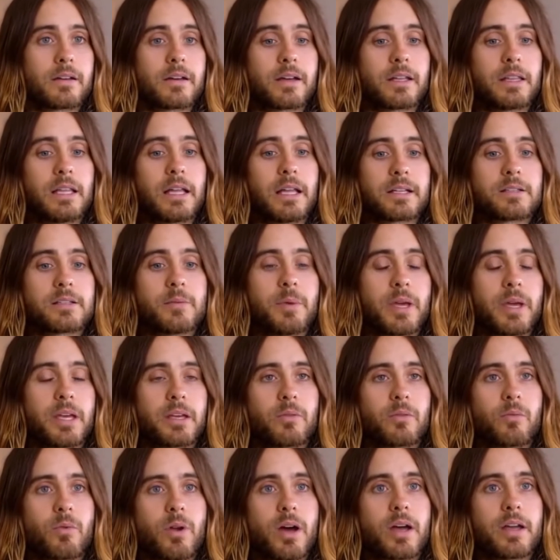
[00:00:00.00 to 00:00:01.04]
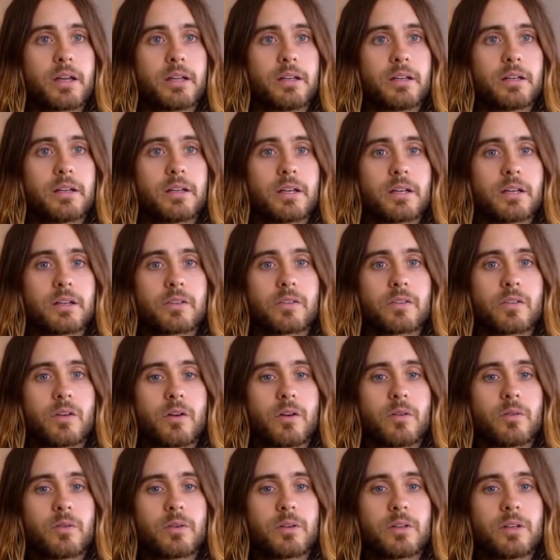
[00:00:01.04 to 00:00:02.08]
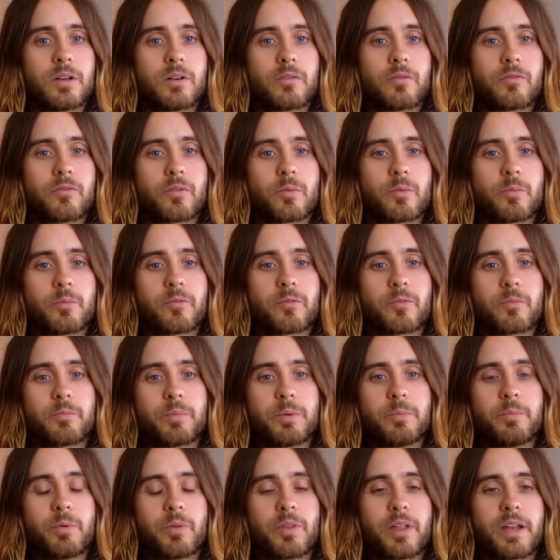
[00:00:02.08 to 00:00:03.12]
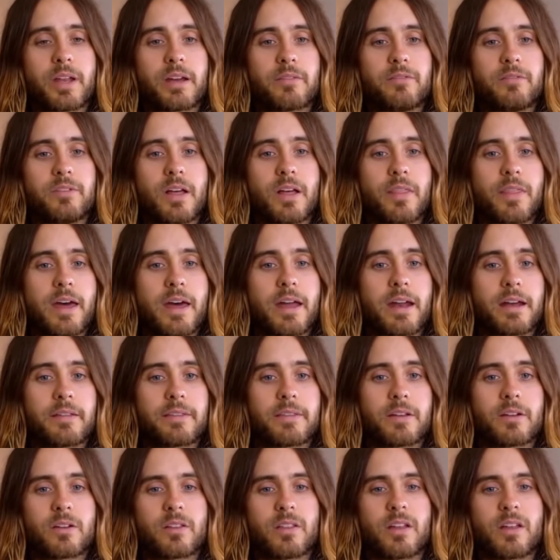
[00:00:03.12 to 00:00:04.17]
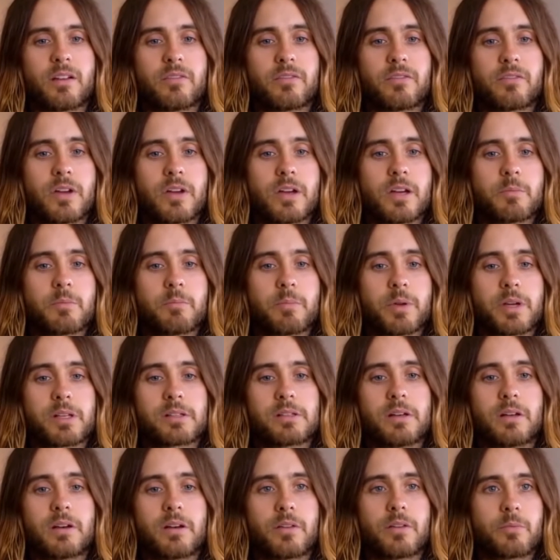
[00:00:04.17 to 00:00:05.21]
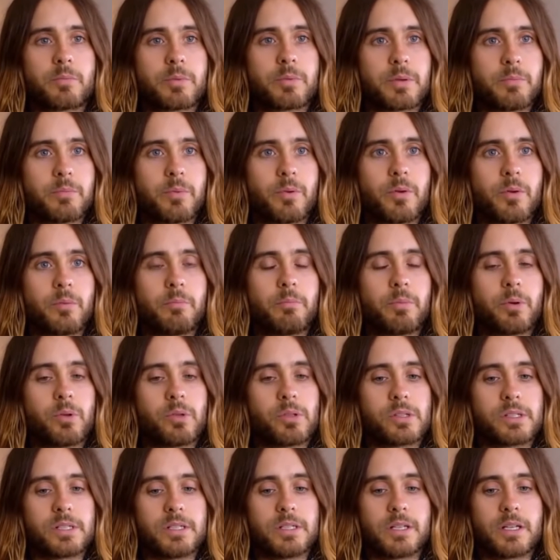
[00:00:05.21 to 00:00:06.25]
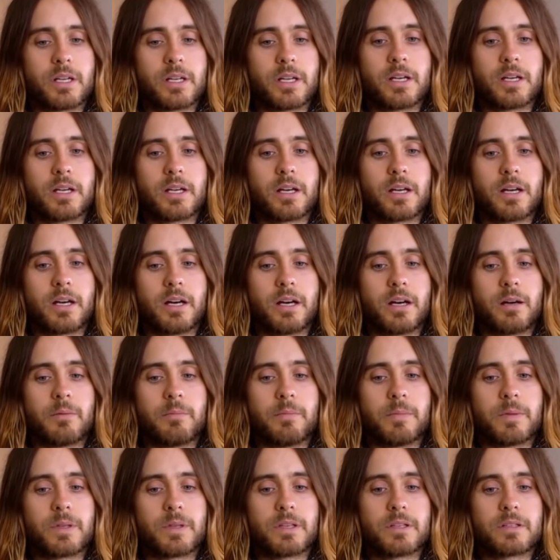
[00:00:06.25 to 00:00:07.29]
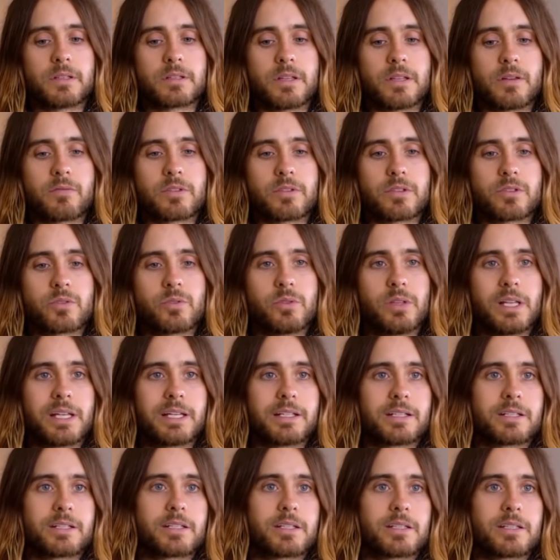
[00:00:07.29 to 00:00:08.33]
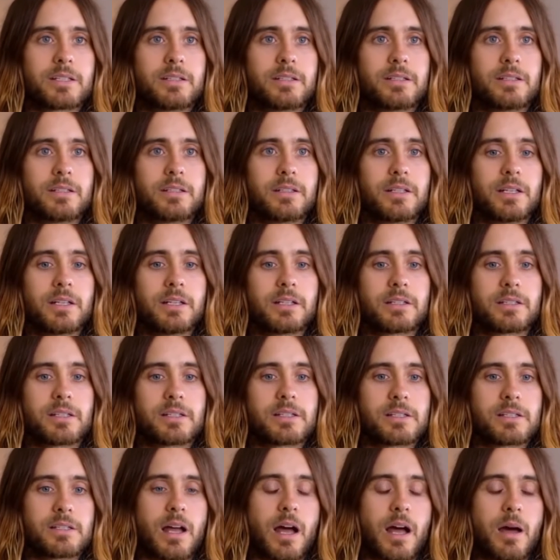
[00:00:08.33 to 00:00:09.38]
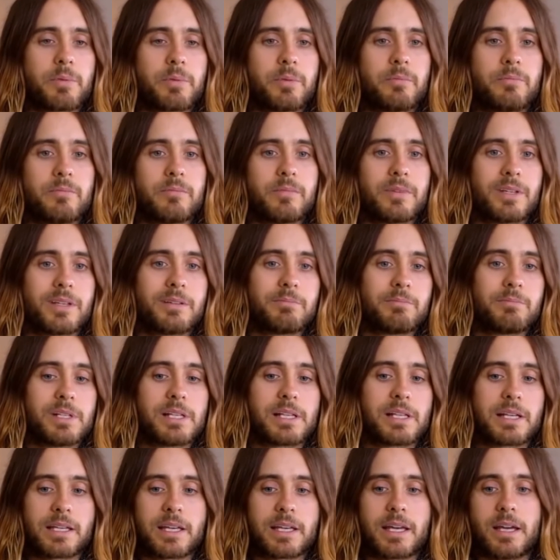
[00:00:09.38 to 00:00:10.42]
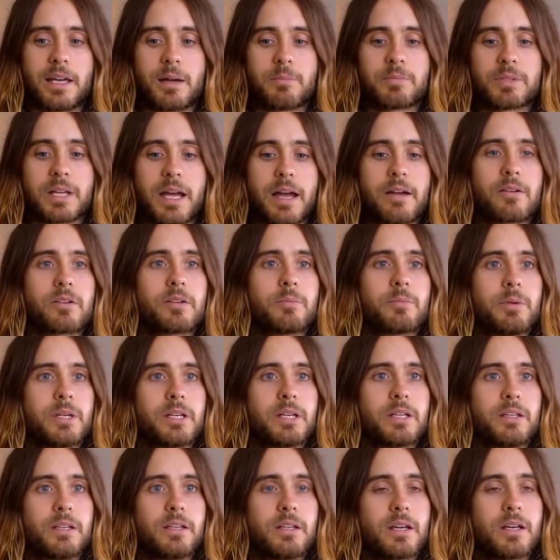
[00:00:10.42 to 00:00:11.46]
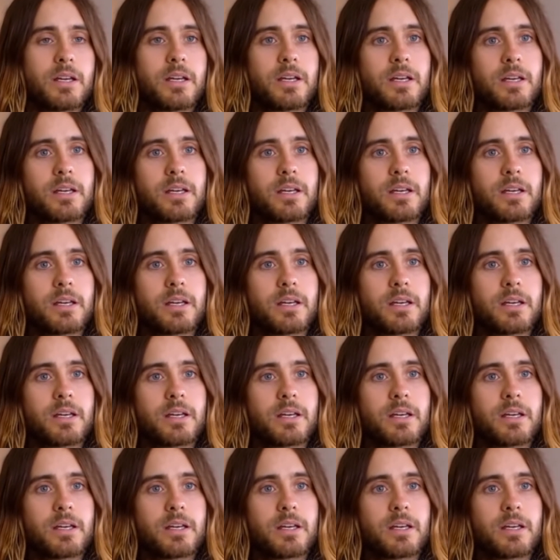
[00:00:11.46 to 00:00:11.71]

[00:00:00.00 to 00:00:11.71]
I'd like to make it right. So, you know, for, for people that have done that out there, that have picked on other people and bullied, um, it's never too late just to to stop and, and be like, hey, I'm tired of being